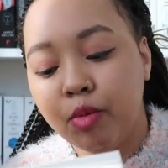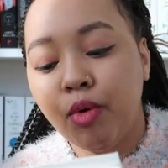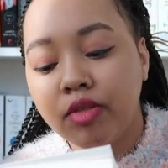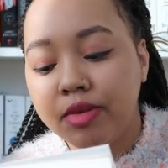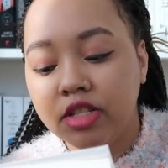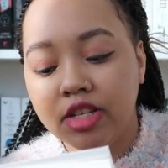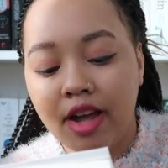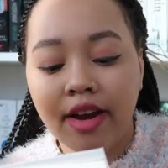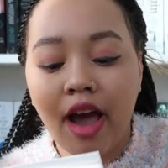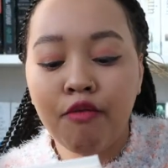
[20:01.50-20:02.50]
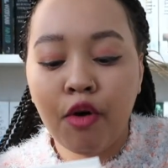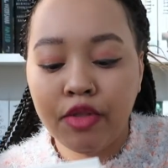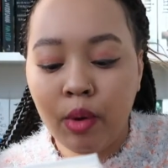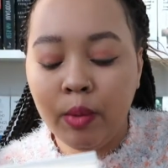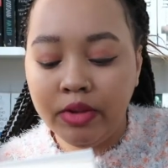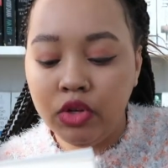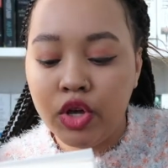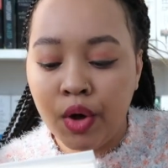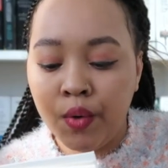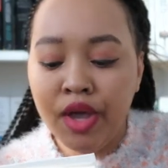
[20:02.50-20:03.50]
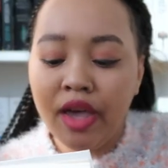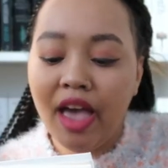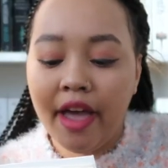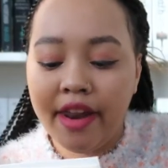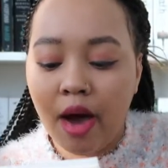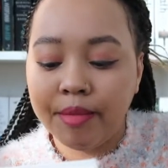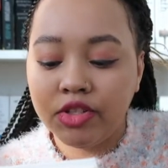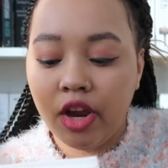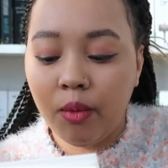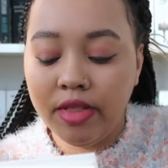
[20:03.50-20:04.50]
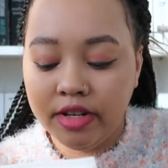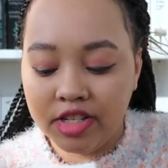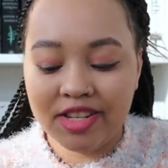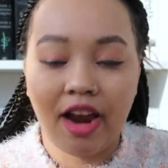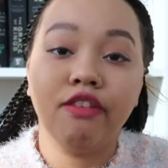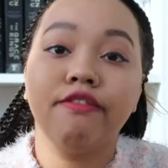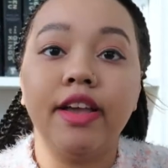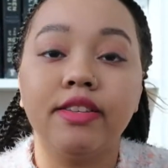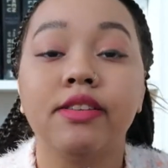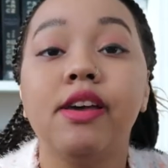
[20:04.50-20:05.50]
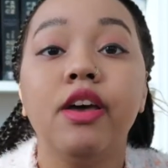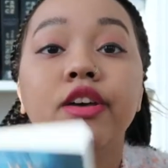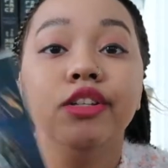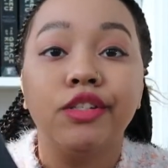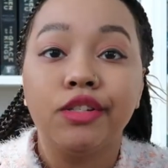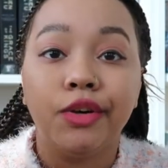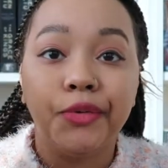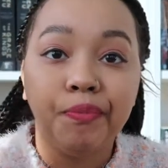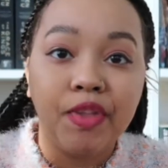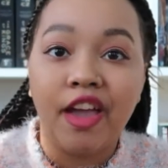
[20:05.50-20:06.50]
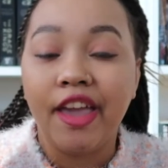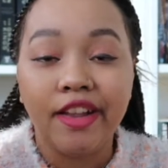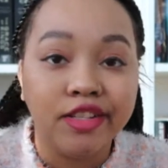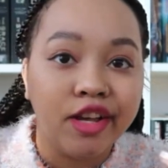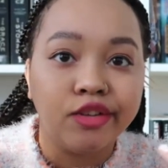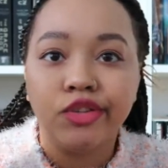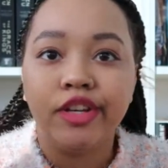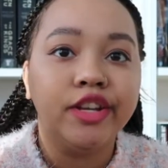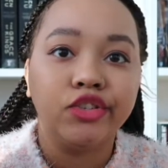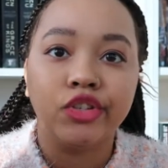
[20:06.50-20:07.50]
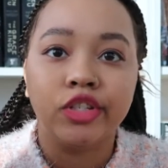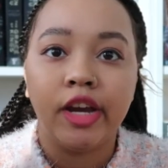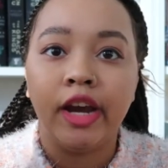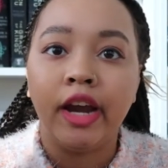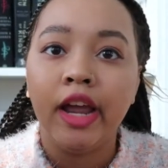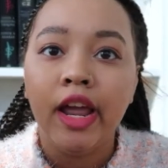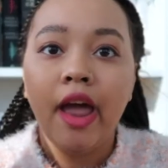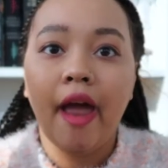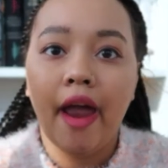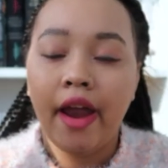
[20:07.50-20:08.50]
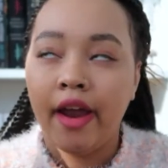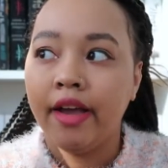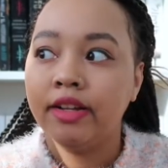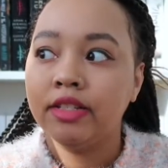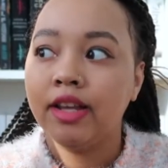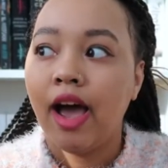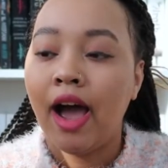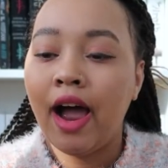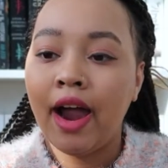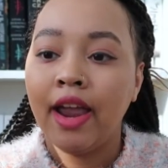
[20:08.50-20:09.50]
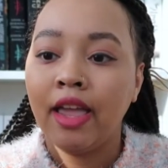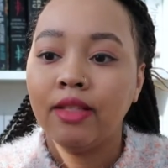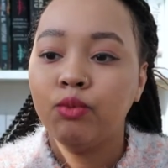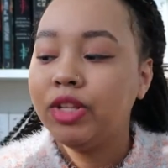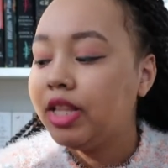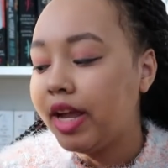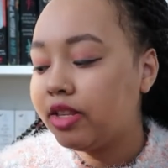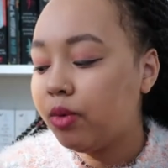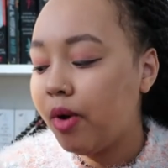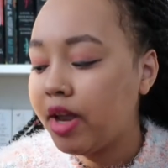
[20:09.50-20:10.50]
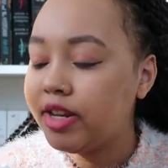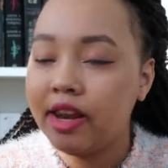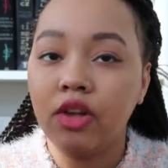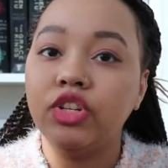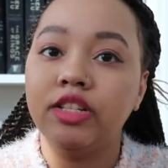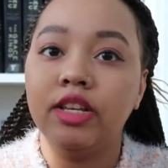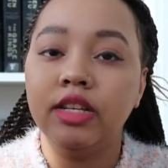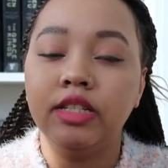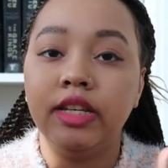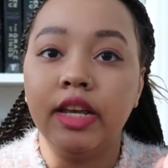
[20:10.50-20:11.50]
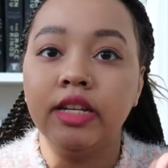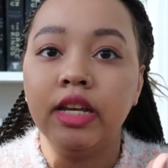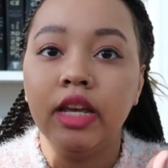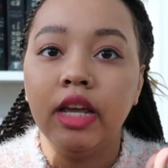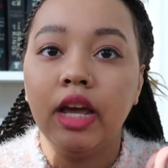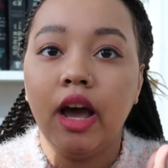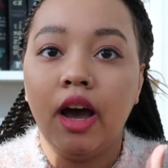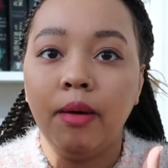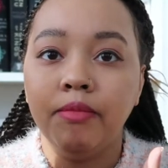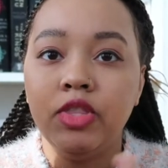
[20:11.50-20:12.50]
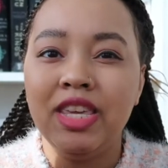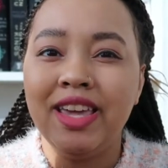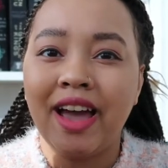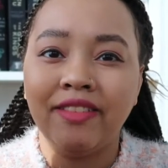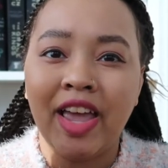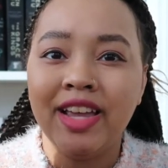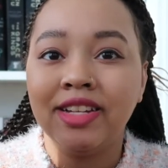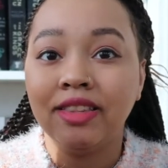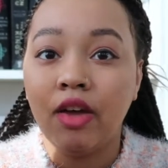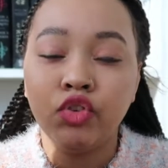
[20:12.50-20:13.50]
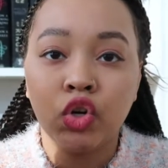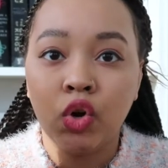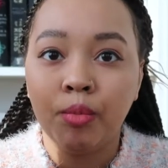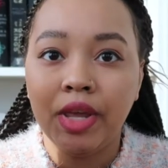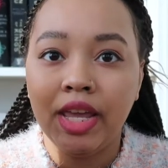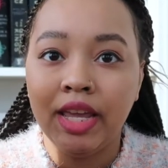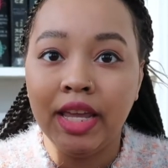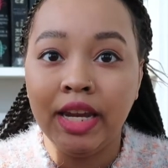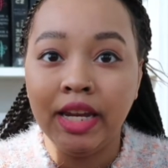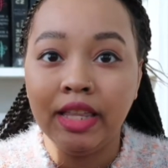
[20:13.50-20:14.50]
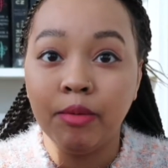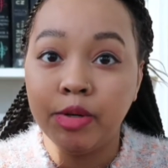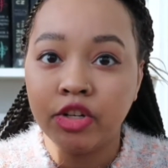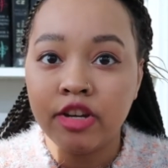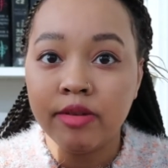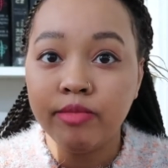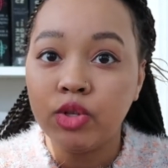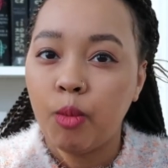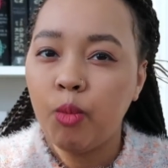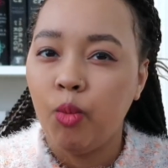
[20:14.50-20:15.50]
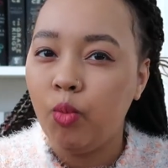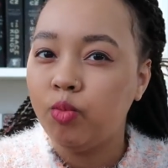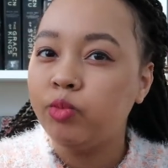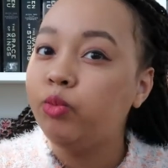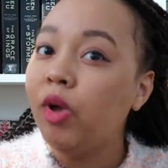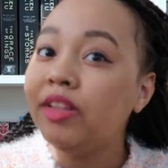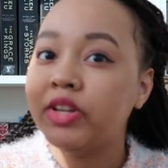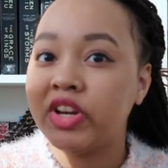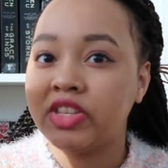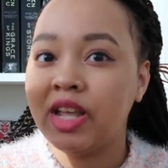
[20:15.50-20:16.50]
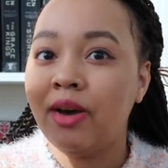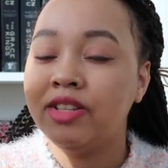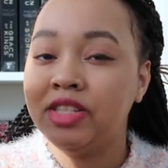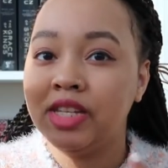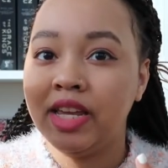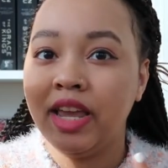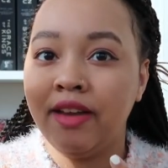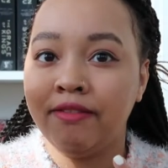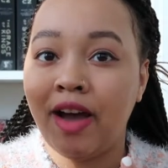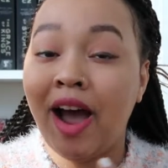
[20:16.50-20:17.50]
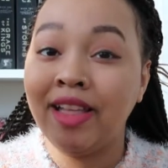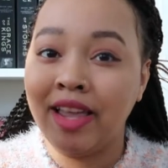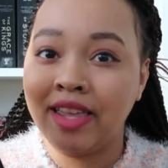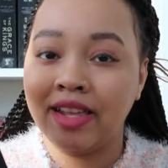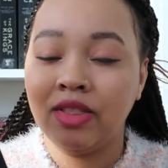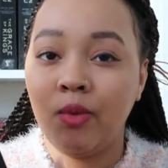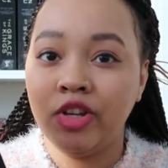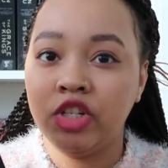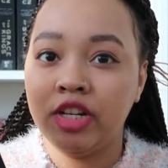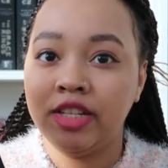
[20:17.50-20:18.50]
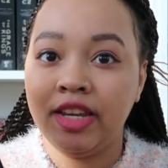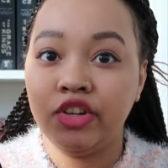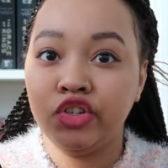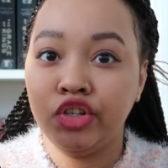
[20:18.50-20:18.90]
but both must decide how far they are willing to go and how much they are willing to sacrifice. So again, sounds really interesting. And I really like the way Danielle Jensen did the kind of hate to love trope in The Bridge Kingdom. So I'm willing to check this out and see if I like the way she does it here